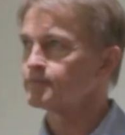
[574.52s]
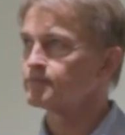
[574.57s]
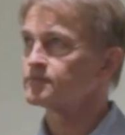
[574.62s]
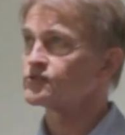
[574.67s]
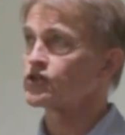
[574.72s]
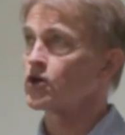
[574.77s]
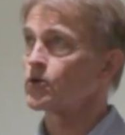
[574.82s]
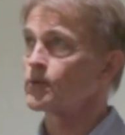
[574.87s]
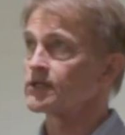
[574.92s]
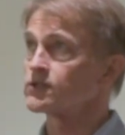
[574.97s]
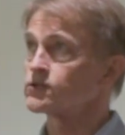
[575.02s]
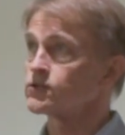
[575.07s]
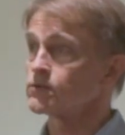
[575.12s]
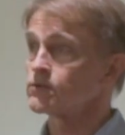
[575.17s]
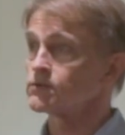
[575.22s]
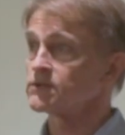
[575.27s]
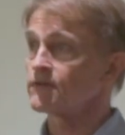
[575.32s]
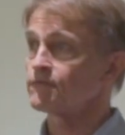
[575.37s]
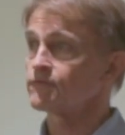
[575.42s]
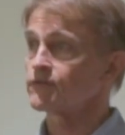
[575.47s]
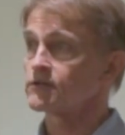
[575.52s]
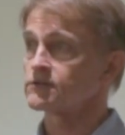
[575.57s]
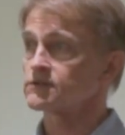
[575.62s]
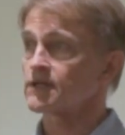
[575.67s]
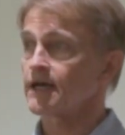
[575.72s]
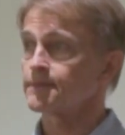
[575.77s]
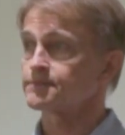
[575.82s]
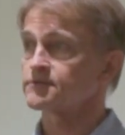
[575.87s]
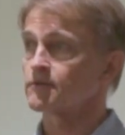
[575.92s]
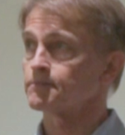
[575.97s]
I'm showing 2 different
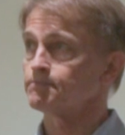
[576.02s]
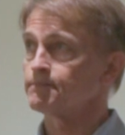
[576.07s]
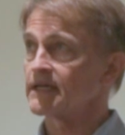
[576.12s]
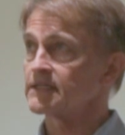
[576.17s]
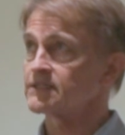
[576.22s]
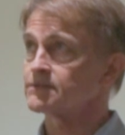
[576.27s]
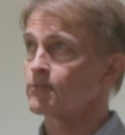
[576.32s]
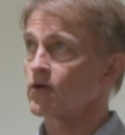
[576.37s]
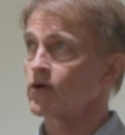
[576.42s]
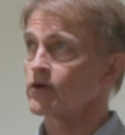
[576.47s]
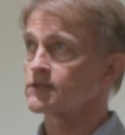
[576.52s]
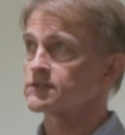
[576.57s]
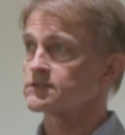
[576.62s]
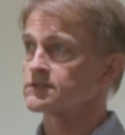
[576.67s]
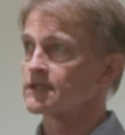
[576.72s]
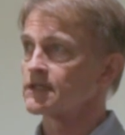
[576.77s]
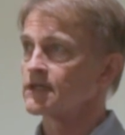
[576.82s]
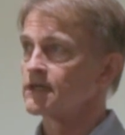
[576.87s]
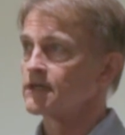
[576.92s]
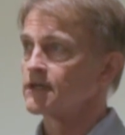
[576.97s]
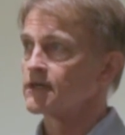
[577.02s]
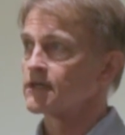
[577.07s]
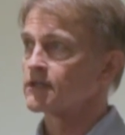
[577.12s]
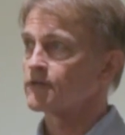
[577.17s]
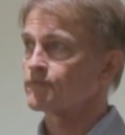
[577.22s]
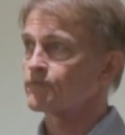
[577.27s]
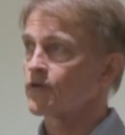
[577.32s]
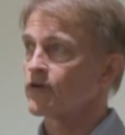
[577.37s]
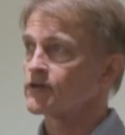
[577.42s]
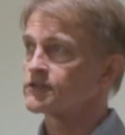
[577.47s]
types of benchmarks.
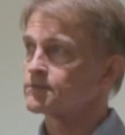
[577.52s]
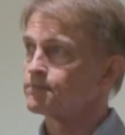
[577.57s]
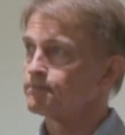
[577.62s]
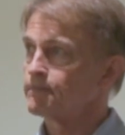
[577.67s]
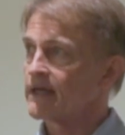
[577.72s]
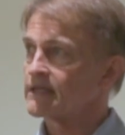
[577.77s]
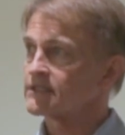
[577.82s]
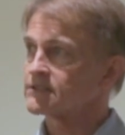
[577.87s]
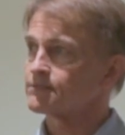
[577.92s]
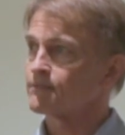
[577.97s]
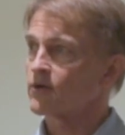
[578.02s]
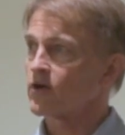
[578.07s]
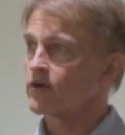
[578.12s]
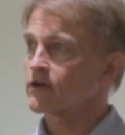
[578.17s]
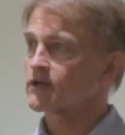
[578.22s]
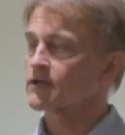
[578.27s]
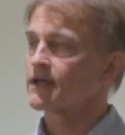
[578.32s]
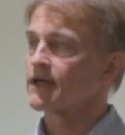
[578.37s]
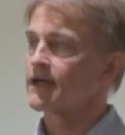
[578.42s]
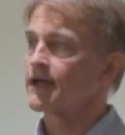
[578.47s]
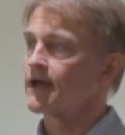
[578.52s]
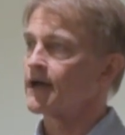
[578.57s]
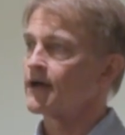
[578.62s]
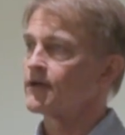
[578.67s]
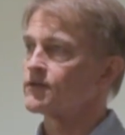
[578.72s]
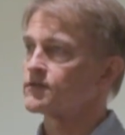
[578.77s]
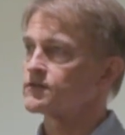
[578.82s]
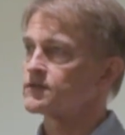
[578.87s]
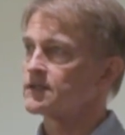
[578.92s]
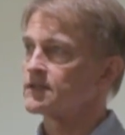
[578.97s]
The first
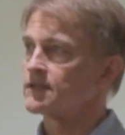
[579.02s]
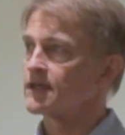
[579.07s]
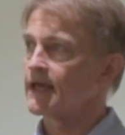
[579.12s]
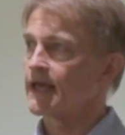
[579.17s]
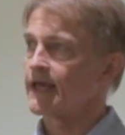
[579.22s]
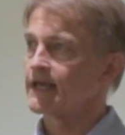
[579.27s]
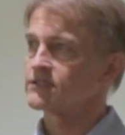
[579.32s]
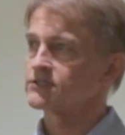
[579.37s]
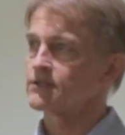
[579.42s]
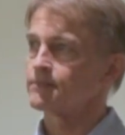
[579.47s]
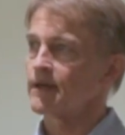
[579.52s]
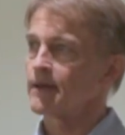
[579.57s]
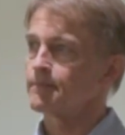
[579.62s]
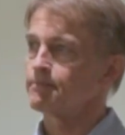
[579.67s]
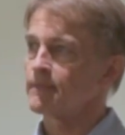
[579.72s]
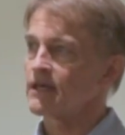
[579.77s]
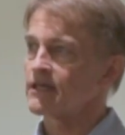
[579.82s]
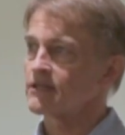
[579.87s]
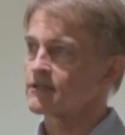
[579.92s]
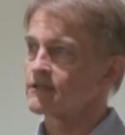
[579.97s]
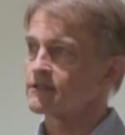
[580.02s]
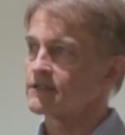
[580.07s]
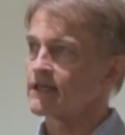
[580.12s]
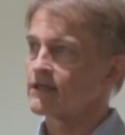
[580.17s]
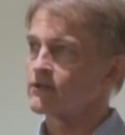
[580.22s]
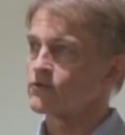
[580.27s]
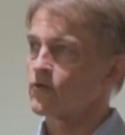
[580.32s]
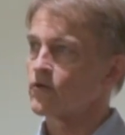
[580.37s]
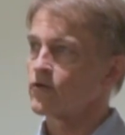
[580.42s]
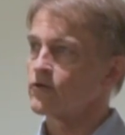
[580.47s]
benchmark, you see the HMM method
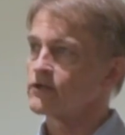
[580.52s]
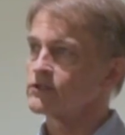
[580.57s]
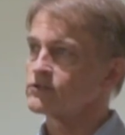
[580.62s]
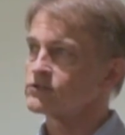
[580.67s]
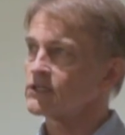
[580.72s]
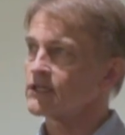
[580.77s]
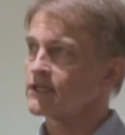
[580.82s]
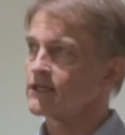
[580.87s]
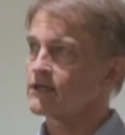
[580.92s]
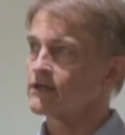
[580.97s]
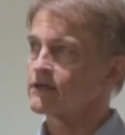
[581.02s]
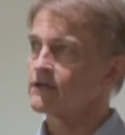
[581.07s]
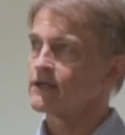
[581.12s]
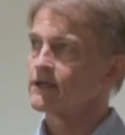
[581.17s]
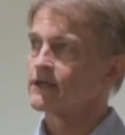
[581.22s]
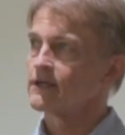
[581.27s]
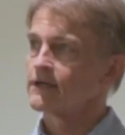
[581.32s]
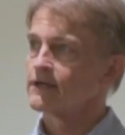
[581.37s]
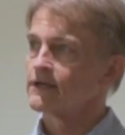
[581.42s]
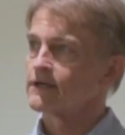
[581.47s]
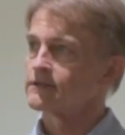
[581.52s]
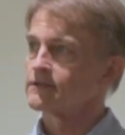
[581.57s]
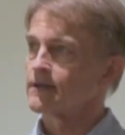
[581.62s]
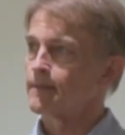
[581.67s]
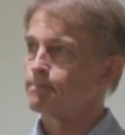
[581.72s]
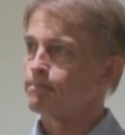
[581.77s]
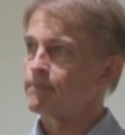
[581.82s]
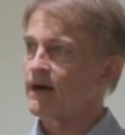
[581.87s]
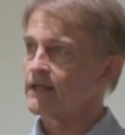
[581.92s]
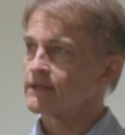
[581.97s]
in orange here,
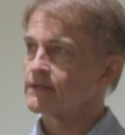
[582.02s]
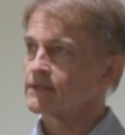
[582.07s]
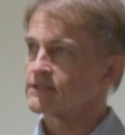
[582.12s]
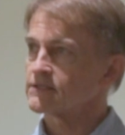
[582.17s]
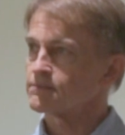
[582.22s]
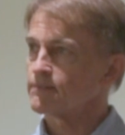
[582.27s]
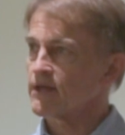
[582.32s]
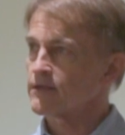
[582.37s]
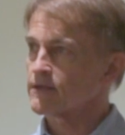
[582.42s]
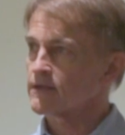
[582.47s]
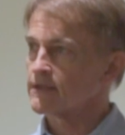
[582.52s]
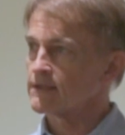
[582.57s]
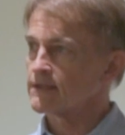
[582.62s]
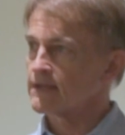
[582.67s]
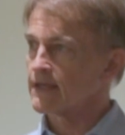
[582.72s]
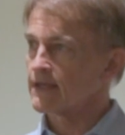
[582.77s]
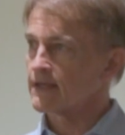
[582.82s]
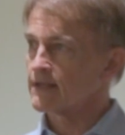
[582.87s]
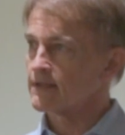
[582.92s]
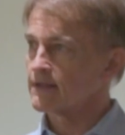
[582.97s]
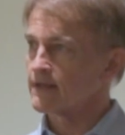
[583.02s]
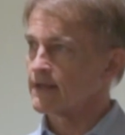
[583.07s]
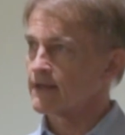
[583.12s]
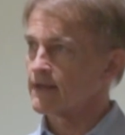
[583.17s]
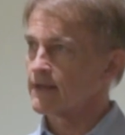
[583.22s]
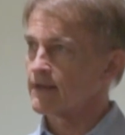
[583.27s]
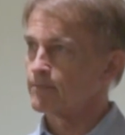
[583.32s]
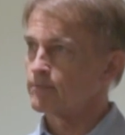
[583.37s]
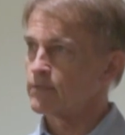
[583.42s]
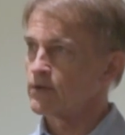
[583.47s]
the abundance method in
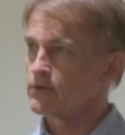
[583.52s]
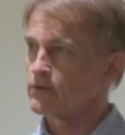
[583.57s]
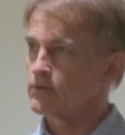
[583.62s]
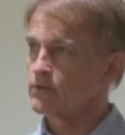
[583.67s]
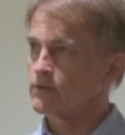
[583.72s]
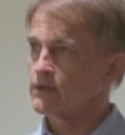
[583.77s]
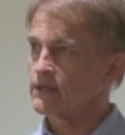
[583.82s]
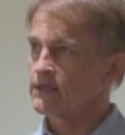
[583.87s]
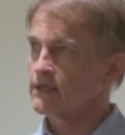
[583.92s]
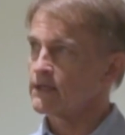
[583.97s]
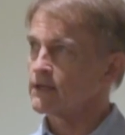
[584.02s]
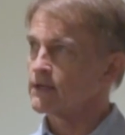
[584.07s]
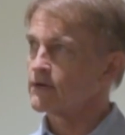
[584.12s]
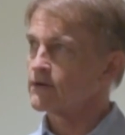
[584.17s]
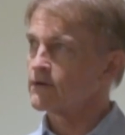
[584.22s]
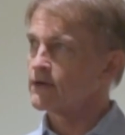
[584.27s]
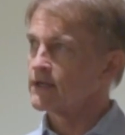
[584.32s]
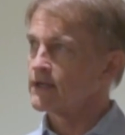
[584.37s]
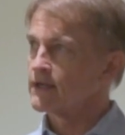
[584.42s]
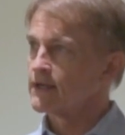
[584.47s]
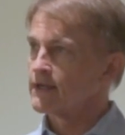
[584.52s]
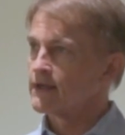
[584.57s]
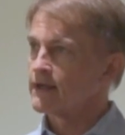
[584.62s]
blue here,